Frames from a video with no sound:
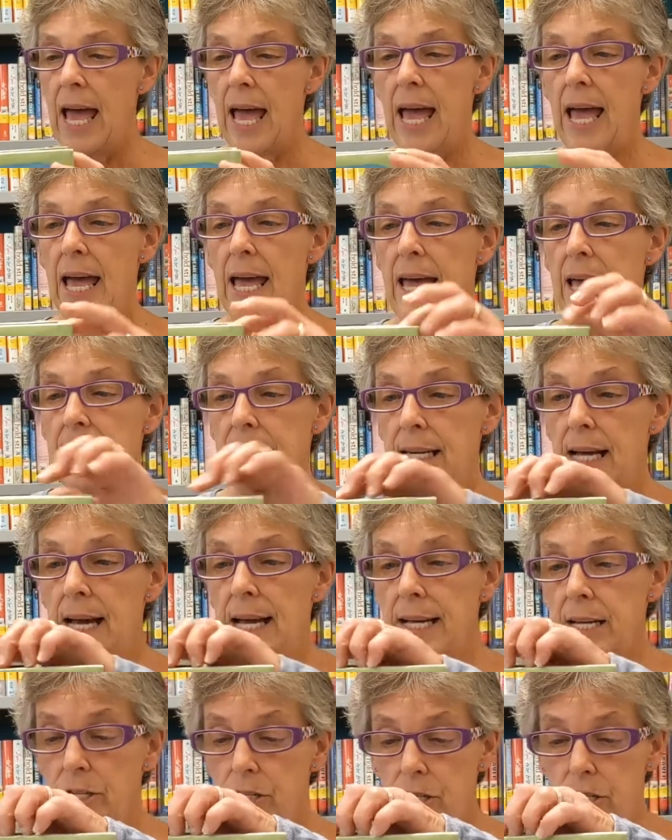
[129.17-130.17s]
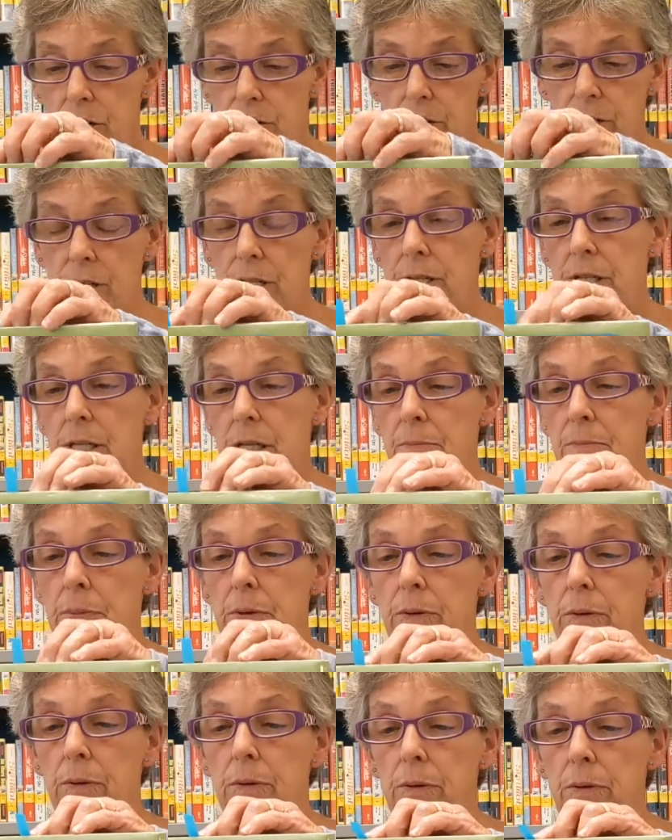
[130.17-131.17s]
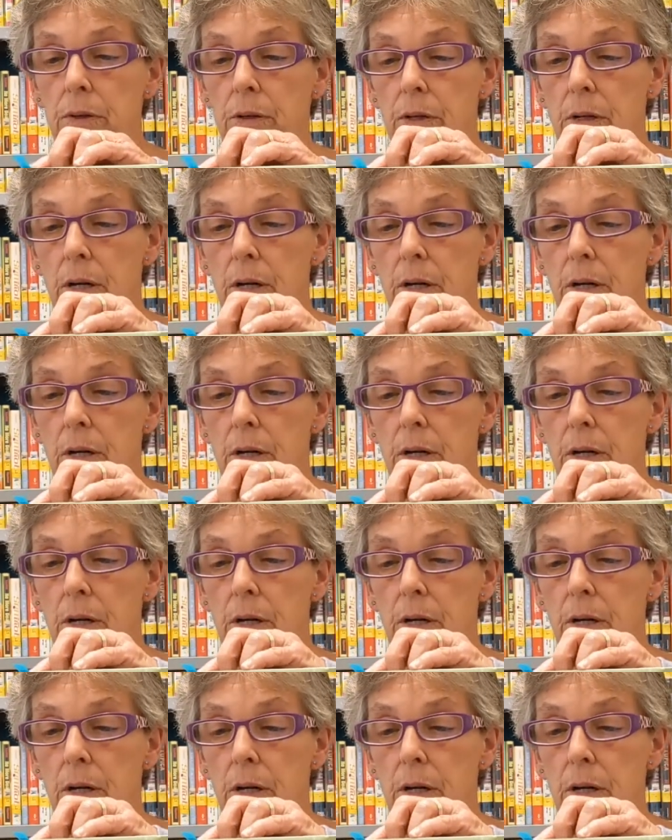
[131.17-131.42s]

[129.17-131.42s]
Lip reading: And I consider this a simple